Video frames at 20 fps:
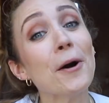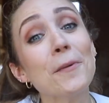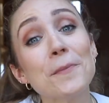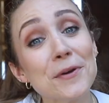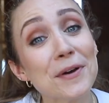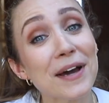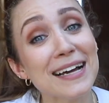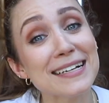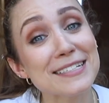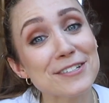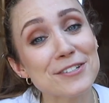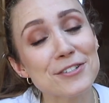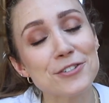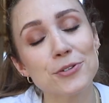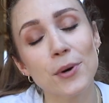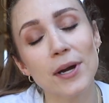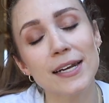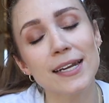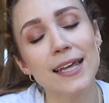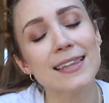hope you guys
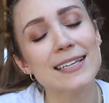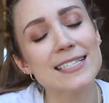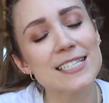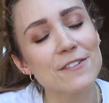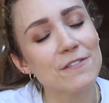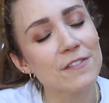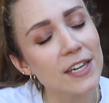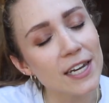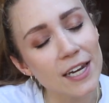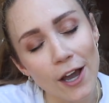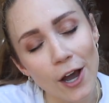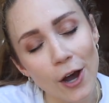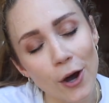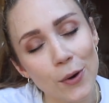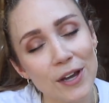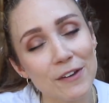enjoyed this video.